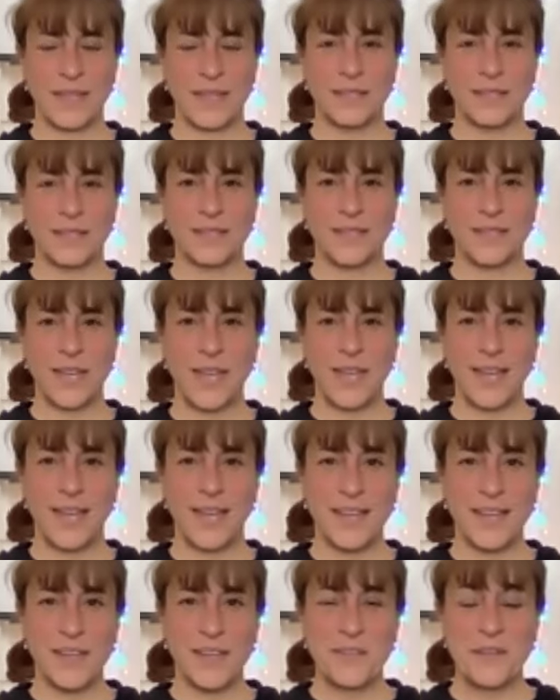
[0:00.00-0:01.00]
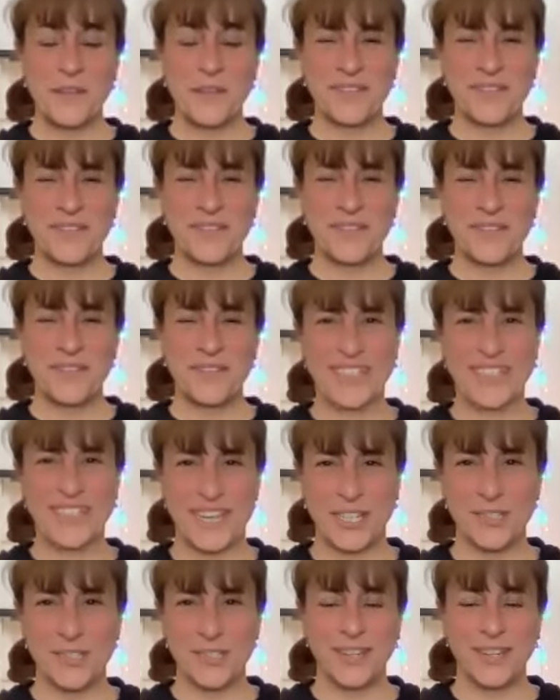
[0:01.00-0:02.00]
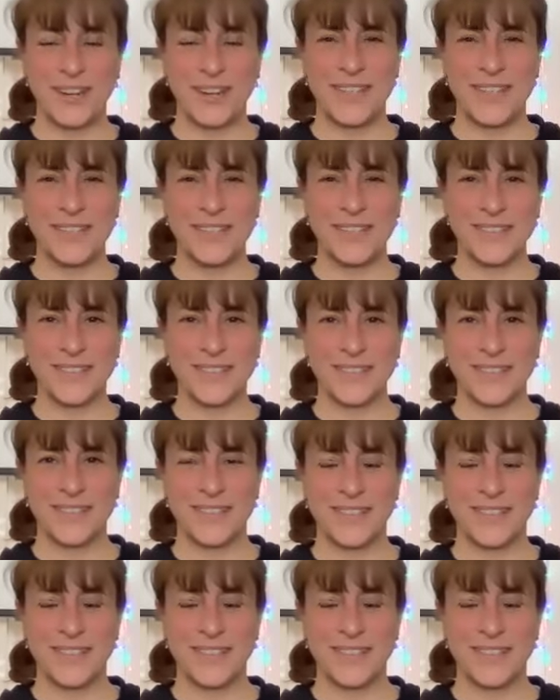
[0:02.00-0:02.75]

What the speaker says: this yoga foundation class,